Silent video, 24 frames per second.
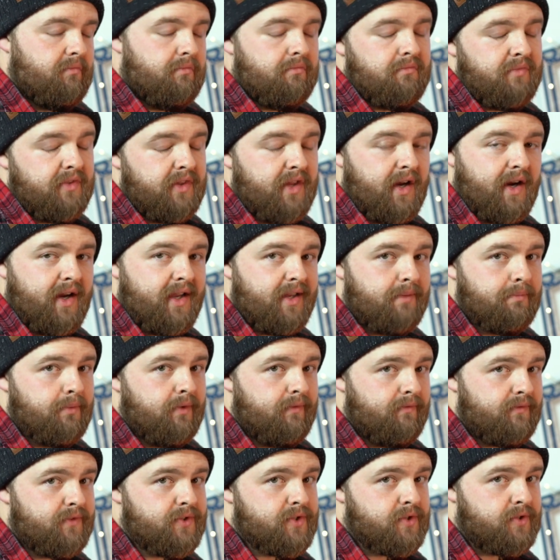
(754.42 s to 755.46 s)
9
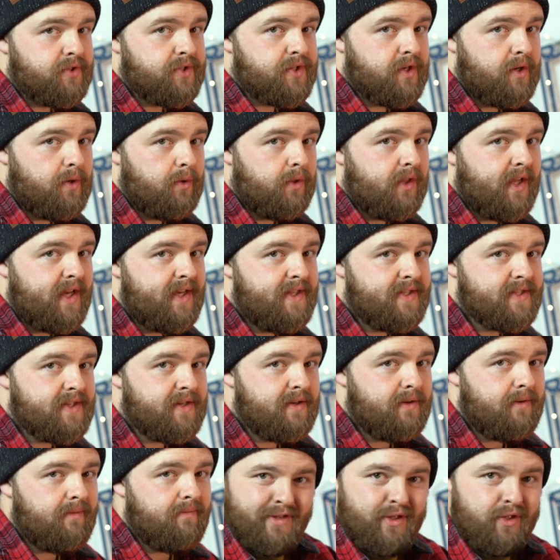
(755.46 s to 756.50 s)
months or so later.